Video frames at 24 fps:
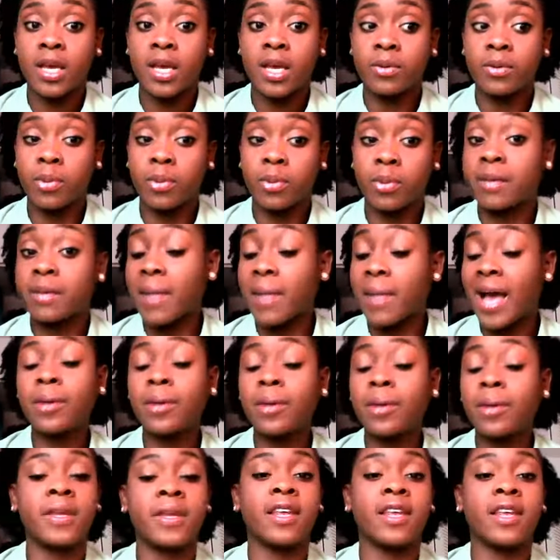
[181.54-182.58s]
Well, in my
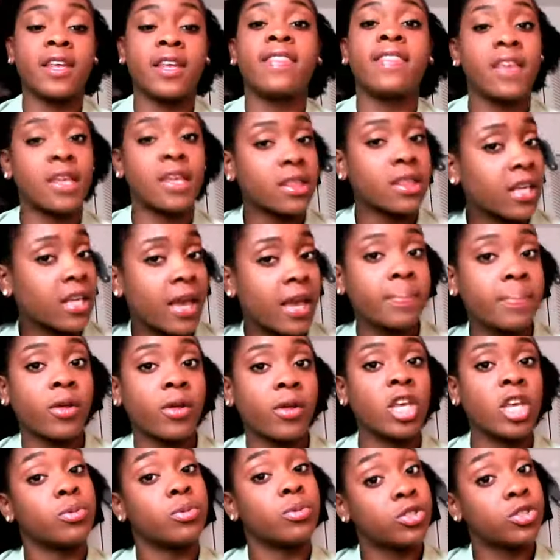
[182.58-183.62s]
opinion, I think the
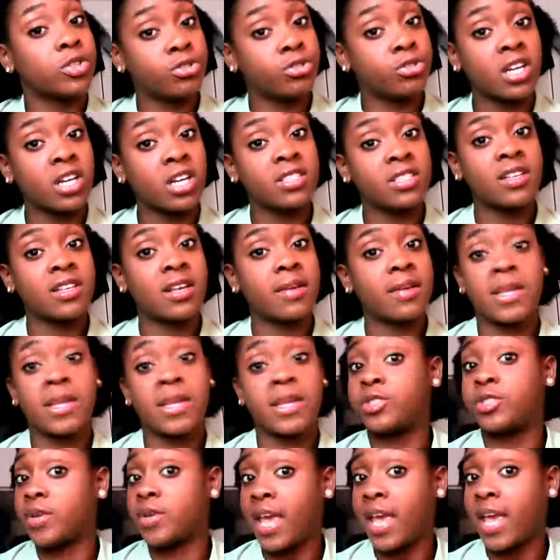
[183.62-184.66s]
employee would trust
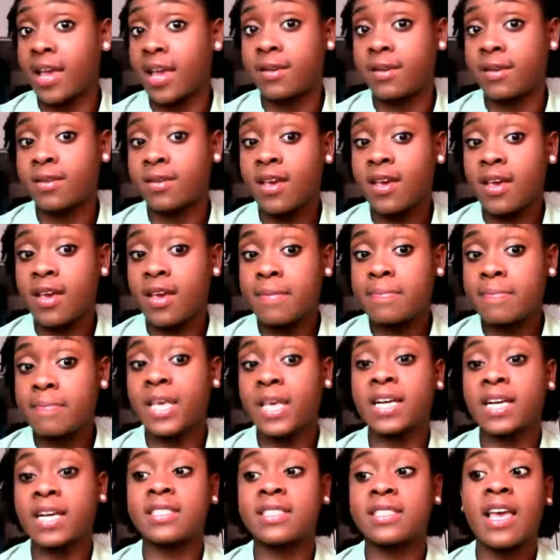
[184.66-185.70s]
manager A,
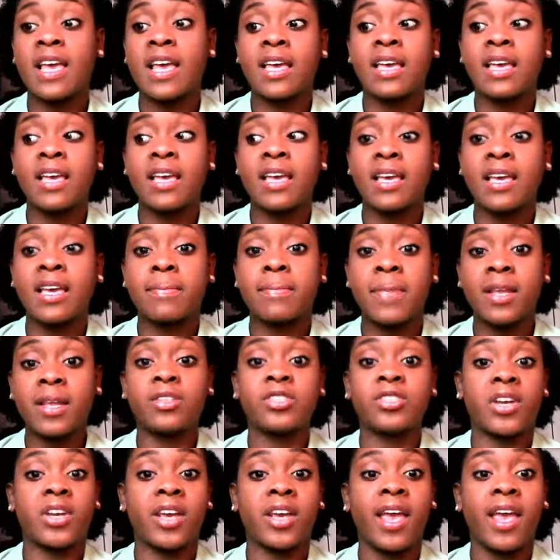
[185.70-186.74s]
because
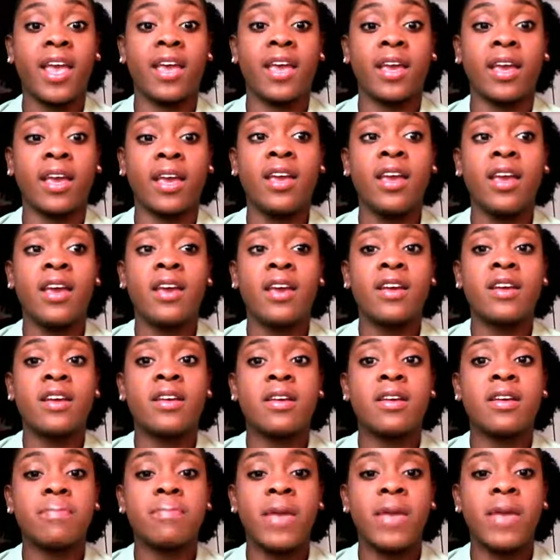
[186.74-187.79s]
manager A
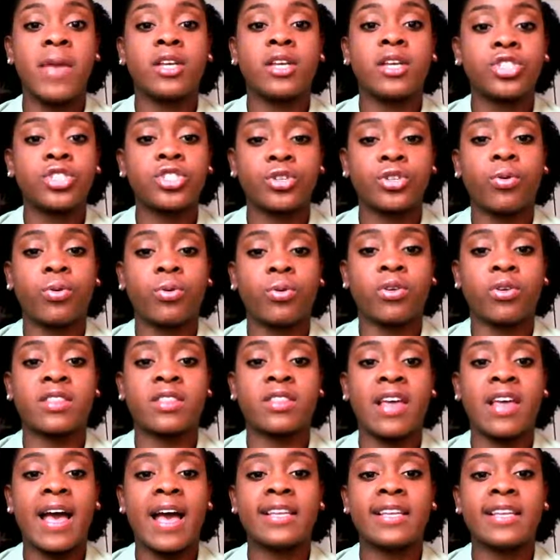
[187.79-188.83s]
makes sure
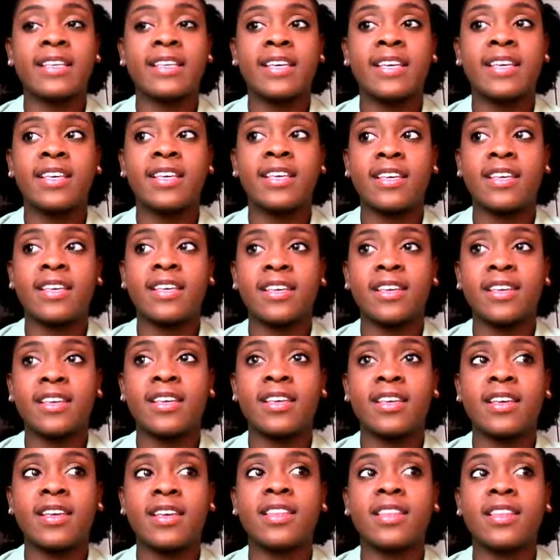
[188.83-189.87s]
that
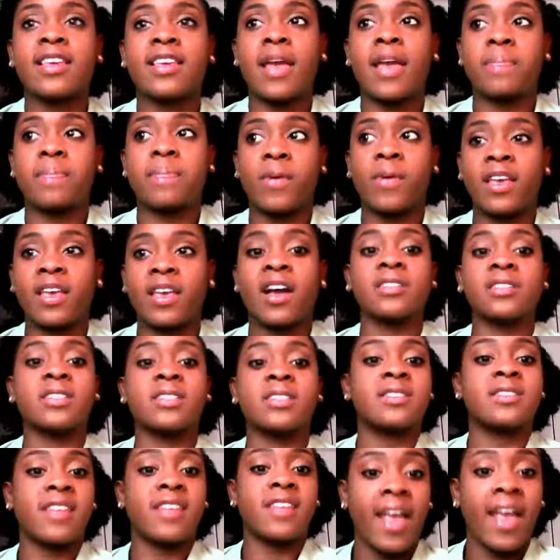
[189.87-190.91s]
the employee
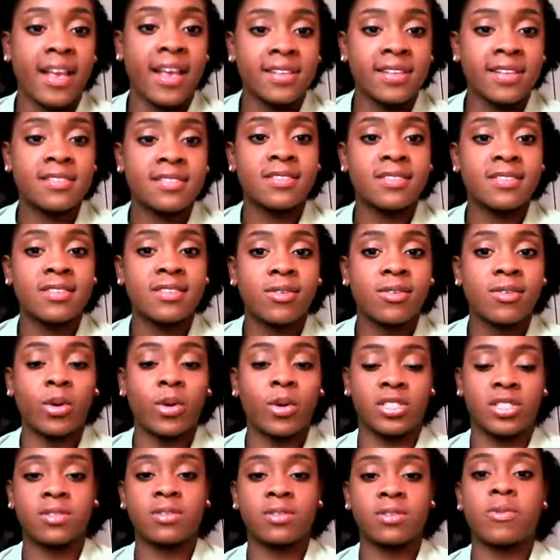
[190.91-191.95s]
understands what
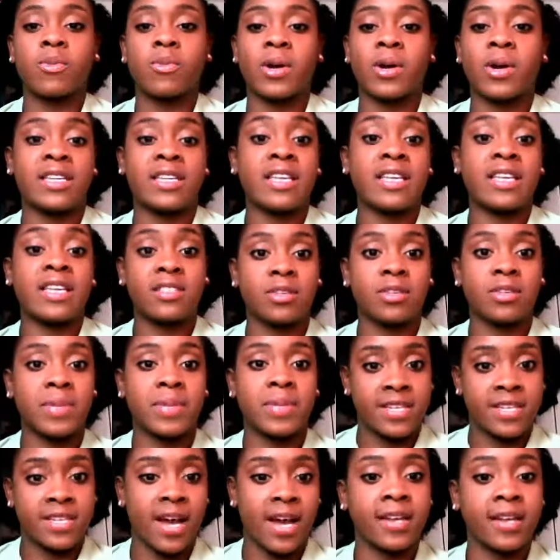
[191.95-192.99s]
needs to be
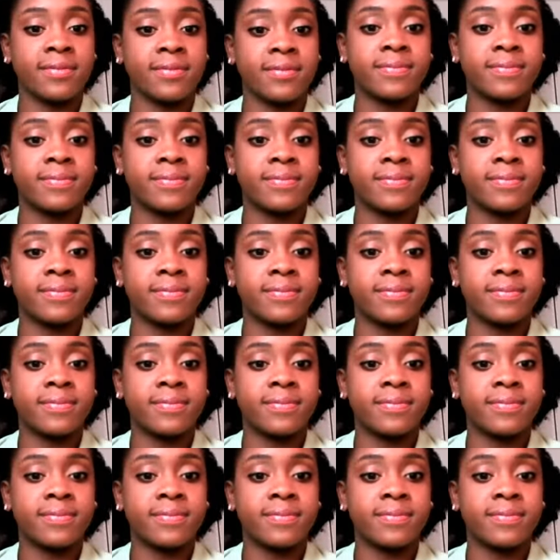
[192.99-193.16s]
done.